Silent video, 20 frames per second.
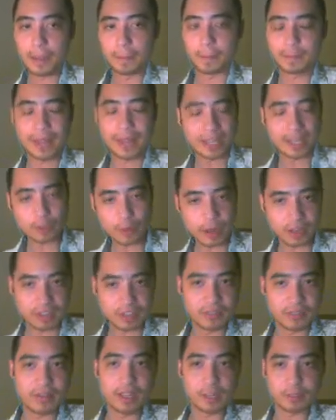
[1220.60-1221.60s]
That's why I
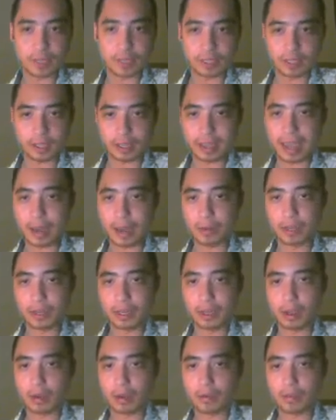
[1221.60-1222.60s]
developed like the
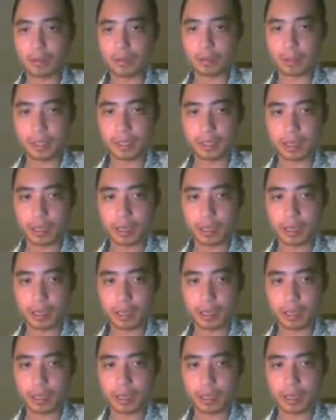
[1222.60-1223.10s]
counting for me.